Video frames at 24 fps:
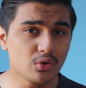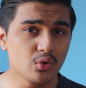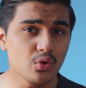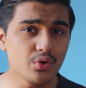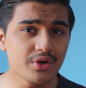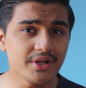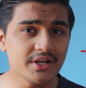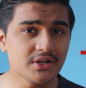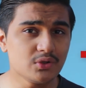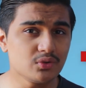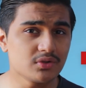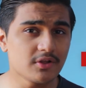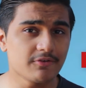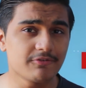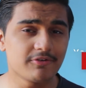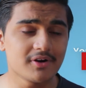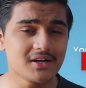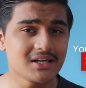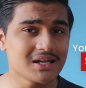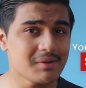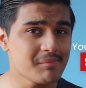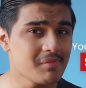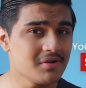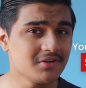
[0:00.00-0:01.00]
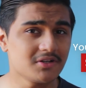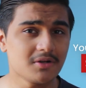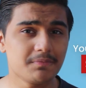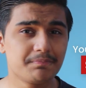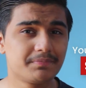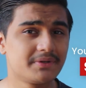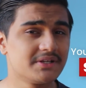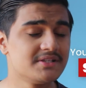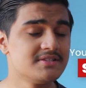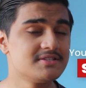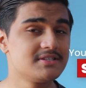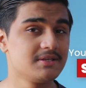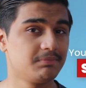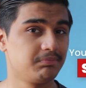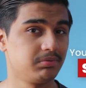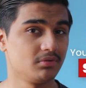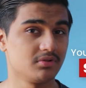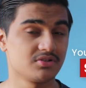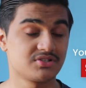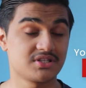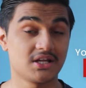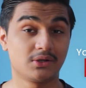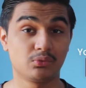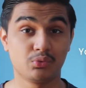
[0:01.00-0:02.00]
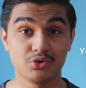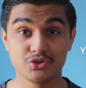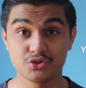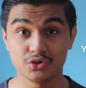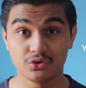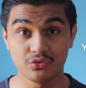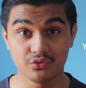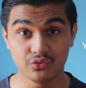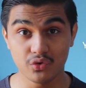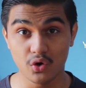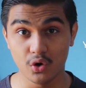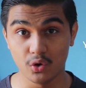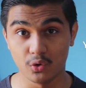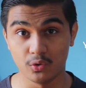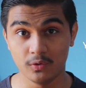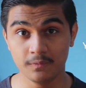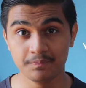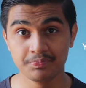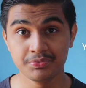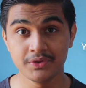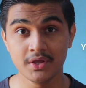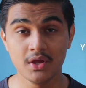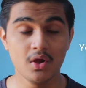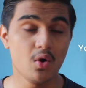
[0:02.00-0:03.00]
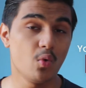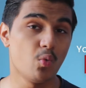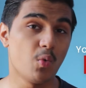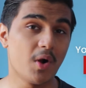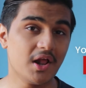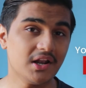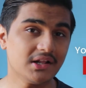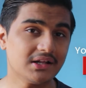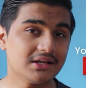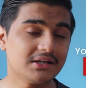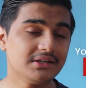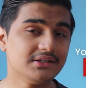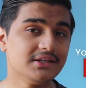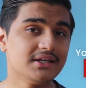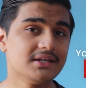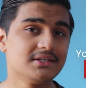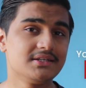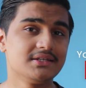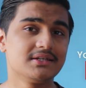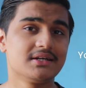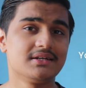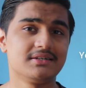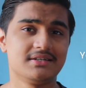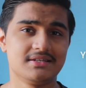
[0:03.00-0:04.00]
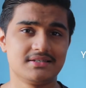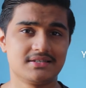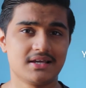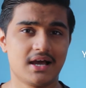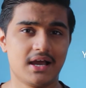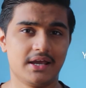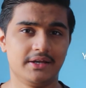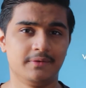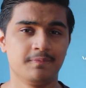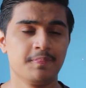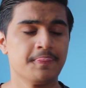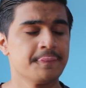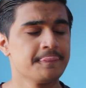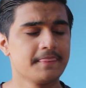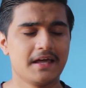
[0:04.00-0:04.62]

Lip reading: go into the fundamental principles that we should follow while creating a design.